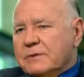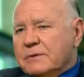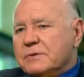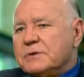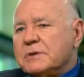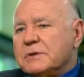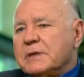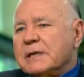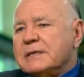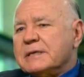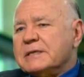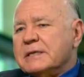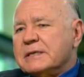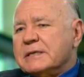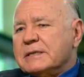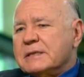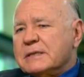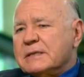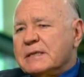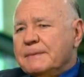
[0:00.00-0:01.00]
they used to get
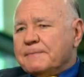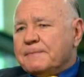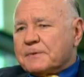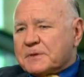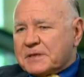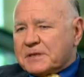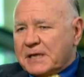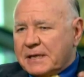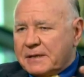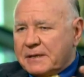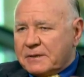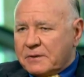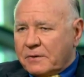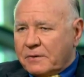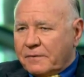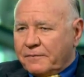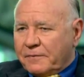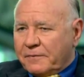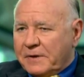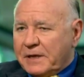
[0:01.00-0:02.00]
60%
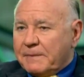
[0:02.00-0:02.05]
of